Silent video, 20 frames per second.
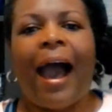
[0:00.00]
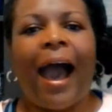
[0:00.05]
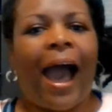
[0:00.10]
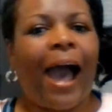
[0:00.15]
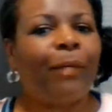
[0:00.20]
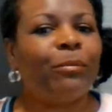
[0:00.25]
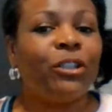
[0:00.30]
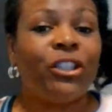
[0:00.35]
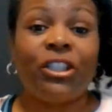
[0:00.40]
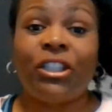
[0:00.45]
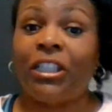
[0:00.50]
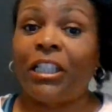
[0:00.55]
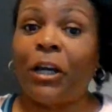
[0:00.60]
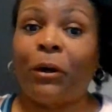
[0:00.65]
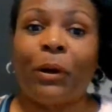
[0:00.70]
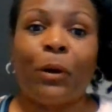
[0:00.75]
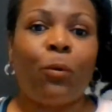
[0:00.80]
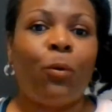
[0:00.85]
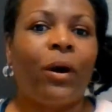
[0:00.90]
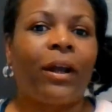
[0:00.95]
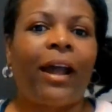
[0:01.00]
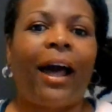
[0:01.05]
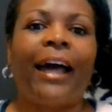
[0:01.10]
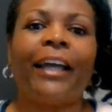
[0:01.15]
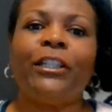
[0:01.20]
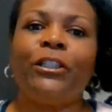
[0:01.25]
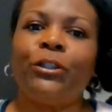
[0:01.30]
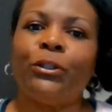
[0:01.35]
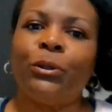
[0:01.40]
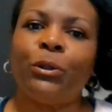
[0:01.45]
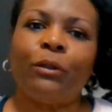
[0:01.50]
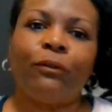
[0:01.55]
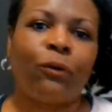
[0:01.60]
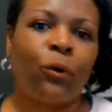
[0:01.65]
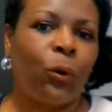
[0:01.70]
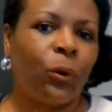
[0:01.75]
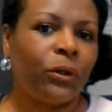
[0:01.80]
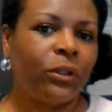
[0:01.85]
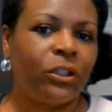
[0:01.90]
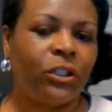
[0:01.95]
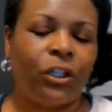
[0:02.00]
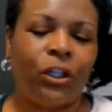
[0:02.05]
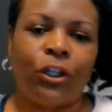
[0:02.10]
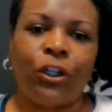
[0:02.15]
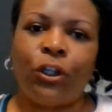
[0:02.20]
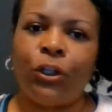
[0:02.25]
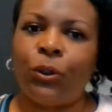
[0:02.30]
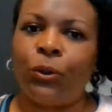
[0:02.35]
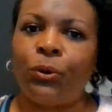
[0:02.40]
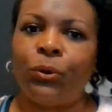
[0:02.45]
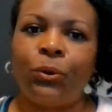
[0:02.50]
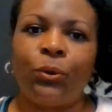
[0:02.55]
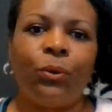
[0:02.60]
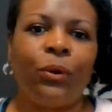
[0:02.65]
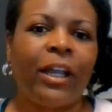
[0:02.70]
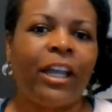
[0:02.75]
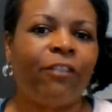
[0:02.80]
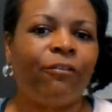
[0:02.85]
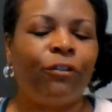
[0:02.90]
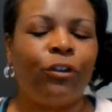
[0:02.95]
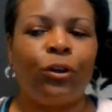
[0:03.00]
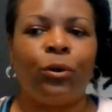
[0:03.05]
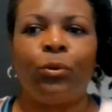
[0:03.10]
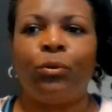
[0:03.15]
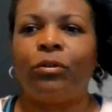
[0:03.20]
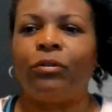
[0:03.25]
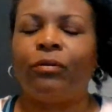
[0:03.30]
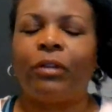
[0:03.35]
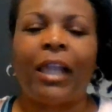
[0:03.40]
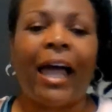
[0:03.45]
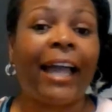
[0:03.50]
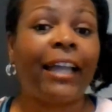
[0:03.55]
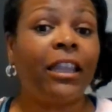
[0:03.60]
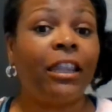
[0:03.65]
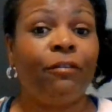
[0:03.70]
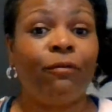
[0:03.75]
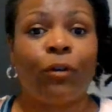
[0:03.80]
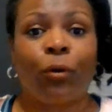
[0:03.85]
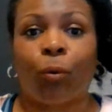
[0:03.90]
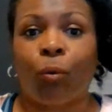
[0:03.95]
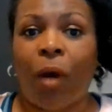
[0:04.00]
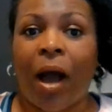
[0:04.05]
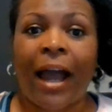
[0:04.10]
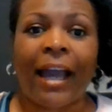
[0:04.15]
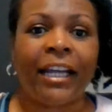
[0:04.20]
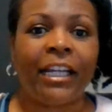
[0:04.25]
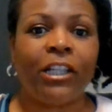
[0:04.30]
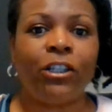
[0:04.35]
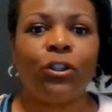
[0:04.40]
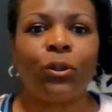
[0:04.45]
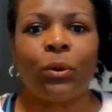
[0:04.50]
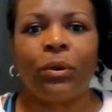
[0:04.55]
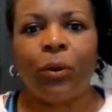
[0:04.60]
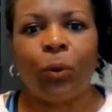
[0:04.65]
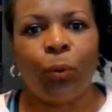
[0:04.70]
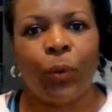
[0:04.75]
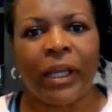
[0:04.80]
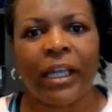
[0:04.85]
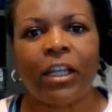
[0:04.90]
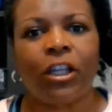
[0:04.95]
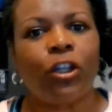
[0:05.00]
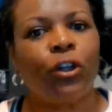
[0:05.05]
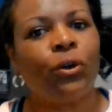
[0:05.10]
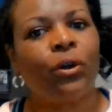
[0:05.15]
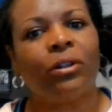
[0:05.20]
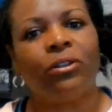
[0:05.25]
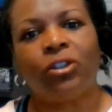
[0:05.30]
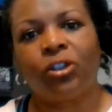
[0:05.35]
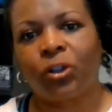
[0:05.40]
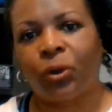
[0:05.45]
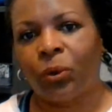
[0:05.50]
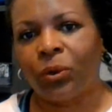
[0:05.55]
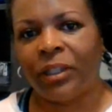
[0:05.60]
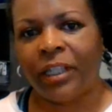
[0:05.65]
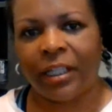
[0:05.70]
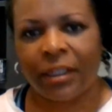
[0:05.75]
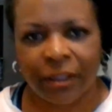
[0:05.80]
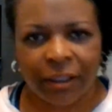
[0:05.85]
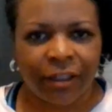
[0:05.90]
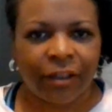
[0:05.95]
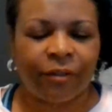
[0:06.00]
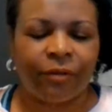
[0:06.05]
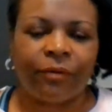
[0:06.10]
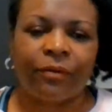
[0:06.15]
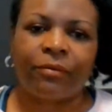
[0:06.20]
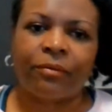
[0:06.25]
I'm just sharing what I do. Of course, if you like the variety during the week, you can certainly cook